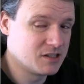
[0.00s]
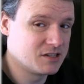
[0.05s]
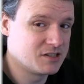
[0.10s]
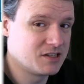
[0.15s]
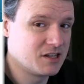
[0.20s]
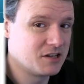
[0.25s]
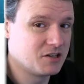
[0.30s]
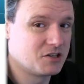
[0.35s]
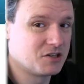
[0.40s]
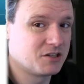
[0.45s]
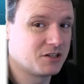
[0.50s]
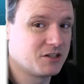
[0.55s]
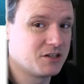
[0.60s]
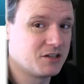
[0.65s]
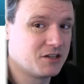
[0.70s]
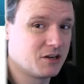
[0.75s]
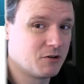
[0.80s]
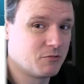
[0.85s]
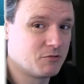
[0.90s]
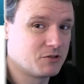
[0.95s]
essentially
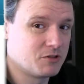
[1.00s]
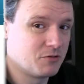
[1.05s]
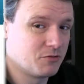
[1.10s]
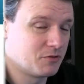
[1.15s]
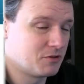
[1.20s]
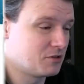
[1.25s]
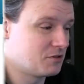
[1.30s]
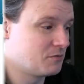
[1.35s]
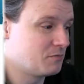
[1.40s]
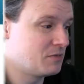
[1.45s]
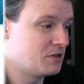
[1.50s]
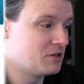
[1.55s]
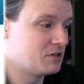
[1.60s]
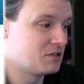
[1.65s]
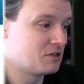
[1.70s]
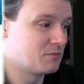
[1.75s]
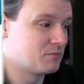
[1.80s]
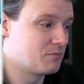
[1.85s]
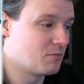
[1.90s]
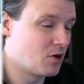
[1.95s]
there was going to be
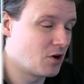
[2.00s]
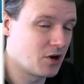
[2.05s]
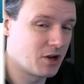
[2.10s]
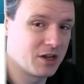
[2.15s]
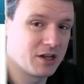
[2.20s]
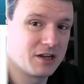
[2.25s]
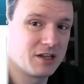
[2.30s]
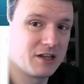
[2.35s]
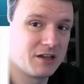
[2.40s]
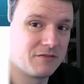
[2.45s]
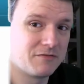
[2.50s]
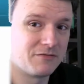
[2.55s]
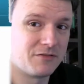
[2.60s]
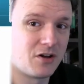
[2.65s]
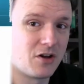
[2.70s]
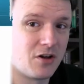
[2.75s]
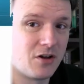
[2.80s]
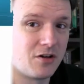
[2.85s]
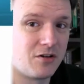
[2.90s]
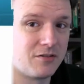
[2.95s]
some marketing
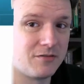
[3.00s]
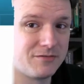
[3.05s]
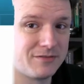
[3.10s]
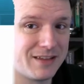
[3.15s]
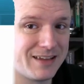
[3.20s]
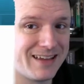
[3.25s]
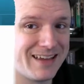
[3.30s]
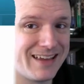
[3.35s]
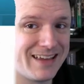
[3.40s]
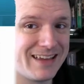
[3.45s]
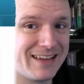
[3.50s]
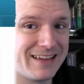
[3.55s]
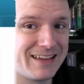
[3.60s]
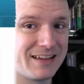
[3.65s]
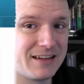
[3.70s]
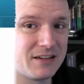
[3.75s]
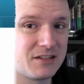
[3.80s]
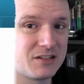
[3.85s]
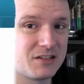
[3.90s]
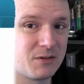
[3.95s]
involved,
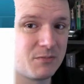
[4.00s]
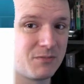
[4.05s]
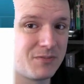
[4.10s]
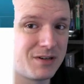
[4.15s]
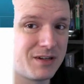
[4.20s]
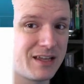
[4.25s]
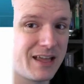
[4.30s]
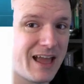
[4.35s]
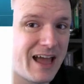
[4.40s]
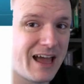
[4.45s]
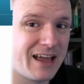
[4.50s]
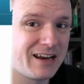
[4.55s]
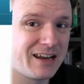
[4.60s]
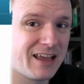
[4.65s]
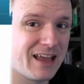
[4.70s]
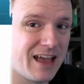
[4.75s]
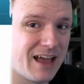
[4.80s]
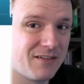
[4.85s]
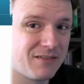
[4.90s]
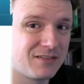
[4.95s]
and somebody had
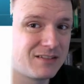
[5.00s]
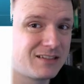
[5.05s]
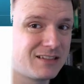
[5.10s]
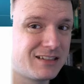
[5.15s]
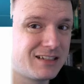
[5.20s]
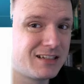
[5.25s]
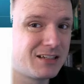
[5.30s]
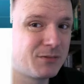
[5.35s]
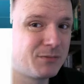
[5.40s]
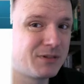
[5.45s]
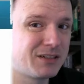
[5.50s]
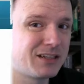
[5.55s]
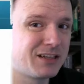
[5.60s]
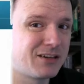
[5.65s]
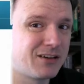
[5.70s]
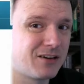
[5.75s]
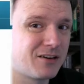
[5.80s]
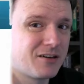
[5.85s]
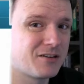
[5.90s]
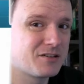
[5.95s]
to have a little bit of
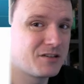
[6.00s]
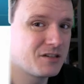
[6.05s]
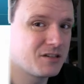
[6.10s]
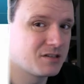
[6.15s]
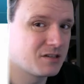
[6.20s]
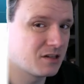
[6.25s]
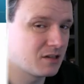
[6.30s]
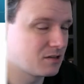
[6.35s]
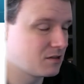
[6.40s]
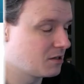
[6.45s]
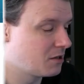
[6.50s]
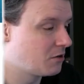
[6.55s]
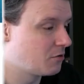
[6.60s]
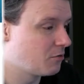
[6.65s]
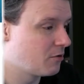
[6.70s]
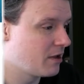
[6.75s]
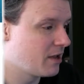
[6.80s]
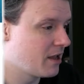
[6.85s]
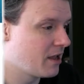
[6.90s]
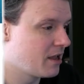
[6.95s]
currency sent their
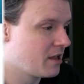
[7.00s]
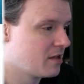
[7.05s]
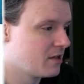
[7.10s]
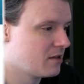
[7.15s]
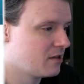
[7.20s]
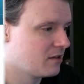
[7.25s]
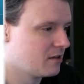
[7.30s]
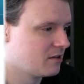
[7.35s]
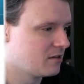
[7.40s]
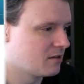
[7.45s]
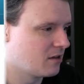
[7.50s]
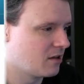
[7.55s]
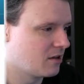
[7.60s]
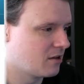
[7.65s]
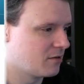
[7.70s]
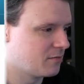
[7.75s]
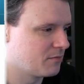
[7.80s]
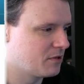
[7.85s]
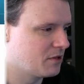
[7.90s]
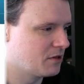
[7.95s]
way,
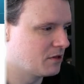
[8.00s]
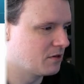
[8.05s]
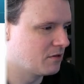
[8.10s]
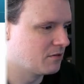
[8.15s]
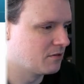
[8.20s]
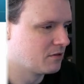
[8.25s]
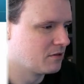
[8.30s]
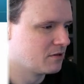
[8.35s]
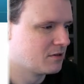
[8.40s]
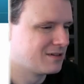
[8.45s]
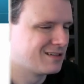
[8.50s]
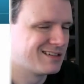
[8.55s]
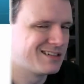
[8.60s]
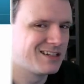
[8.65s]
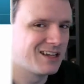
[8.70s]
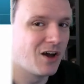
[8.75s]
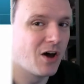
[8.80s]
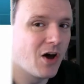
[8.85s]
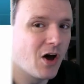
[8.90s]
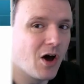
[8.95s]

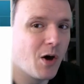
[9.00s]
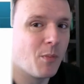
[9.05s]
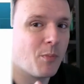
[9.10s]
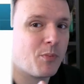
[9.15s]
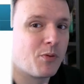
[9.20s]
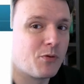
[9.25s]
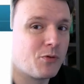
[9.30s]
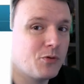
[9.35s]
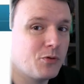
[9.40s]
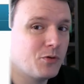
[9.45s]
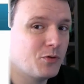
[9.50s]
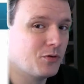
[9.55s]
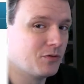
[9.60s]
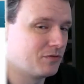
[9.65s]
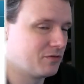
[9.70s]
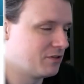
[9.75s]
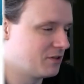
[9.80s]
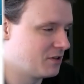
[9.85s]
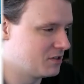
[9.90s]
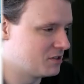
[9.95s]
to
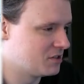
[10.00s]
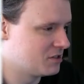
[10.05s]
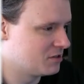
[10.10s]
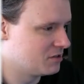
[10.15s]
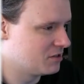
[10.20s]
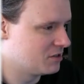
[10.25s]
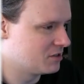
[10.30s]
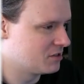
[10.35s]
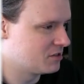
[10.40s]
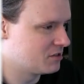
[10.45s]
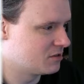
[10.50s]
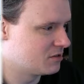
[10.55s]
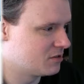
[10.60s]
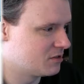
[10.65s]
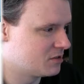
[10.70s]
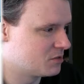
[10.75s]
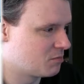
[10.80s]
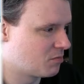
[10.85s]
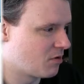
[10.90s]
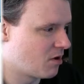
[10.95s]
approve
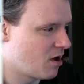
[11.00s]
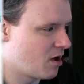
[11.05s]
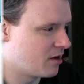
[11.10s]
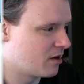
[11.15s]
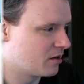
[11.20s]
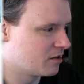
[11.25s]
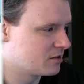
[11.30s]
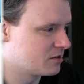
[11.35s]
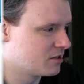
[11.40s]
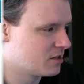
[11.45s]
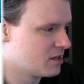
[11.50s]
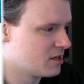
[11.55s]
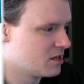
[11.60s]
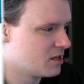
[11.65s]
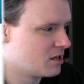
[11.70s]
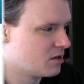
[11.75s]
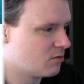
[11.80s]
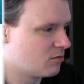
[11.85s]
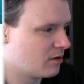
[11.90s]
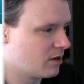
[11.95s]
this product.
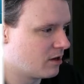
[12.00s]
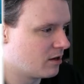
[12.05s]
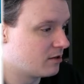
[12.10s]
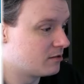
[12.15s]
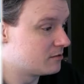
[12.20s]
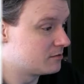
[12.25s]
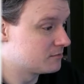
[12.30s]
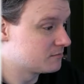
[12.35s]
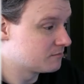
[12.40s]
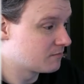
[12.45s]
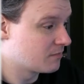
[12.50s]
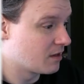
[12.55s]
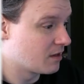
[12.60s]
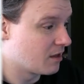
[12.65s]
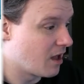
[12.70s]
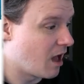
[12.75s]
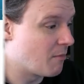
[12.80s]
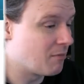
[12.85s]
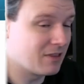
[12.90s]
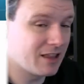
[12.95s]
Well,
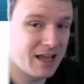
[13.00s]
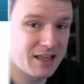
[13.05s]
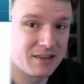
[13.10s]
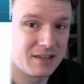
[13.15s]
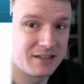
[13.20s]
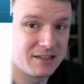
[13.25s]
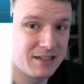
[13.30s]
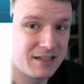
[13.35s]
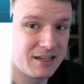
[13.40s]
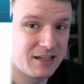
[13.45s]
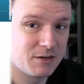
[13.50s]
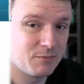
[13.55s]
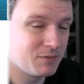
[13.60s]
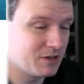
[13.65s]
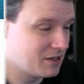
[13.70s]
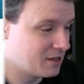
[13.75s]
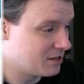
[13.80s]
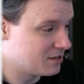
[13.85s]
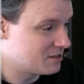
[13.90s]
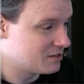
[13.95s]
I'm glad they did,
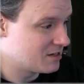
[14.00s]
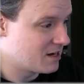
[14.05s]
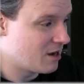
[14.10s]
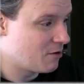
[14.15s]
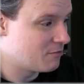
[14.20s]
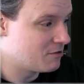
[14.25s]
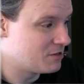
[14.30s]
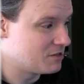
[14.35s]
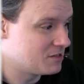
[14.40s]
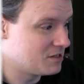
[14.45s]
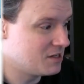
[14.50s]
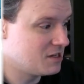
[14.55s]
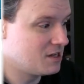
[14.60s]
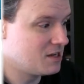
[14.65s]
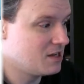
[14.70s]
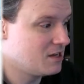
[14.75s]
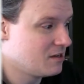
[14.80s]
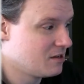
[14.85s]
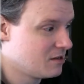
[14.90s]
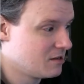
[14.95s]
because now we
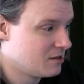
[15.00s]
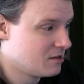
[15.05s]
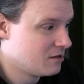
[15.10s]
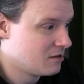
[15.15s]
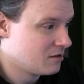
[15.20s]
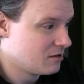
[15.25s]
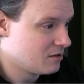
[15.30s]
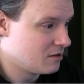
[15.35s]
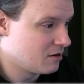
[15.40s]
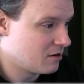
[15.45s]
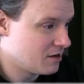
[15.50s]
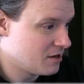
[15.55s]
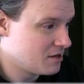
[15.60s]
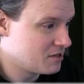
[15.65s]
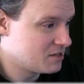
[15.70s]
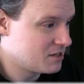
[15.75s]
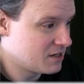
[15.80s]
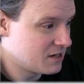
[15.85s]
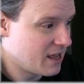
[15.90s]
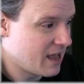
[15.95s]
see there
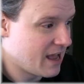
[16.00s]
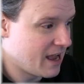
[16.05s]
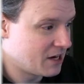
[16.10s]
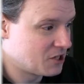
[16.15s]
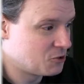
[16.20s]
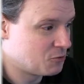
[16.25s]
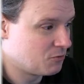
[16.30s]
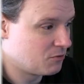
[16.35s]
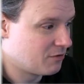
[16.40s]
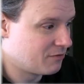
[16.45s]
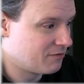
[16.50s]
is an actual